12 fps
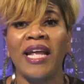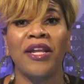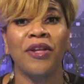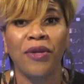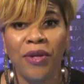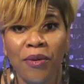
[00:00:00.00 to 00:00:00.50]

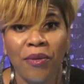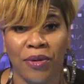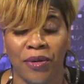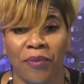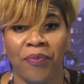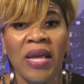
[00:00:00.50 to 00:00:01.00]
knew
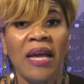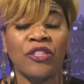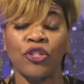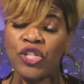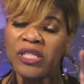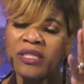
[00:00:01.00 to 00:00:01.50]
you. And so
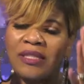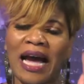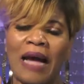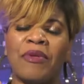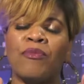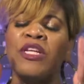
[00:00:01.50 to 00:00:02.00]
she
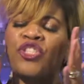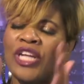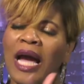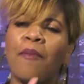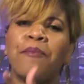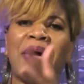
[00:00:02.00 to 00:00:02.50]
stopped. It means she
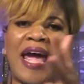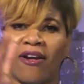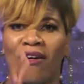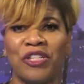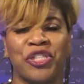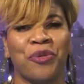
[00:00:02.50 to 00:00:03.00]
got back
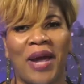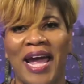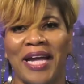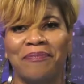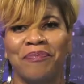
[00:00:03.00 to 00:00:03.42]
on track.